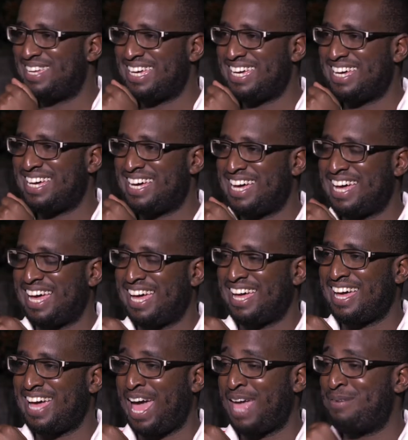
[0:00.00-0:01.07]

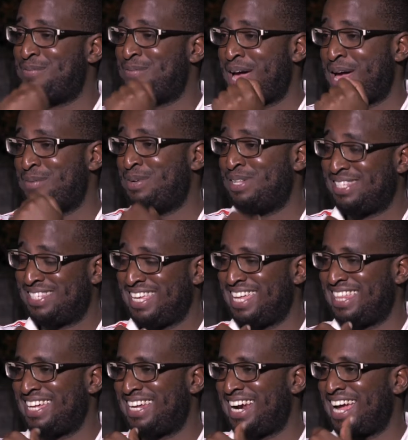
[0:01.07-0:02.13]
I will
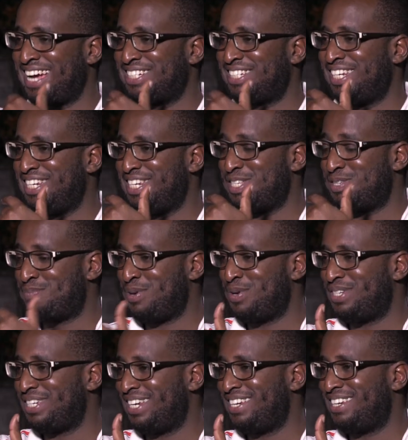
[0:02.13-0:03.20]
say that I actually
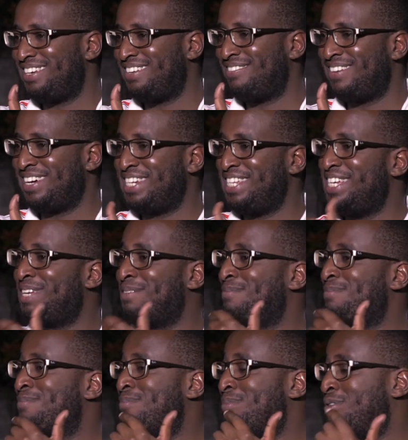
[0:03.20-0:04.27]
disputed, but he
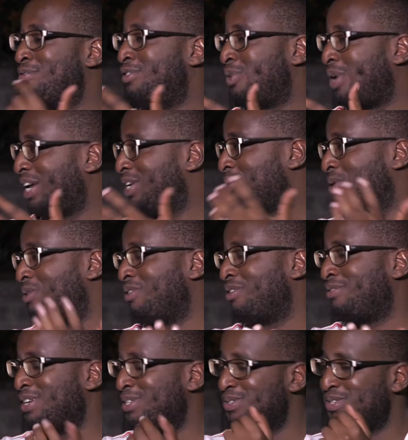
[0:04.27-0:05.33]
proved right. One of the
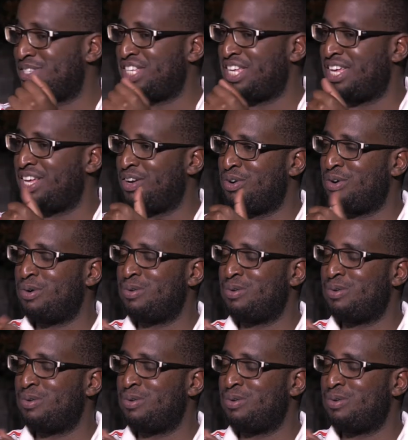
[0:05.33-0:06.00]
fans was saying,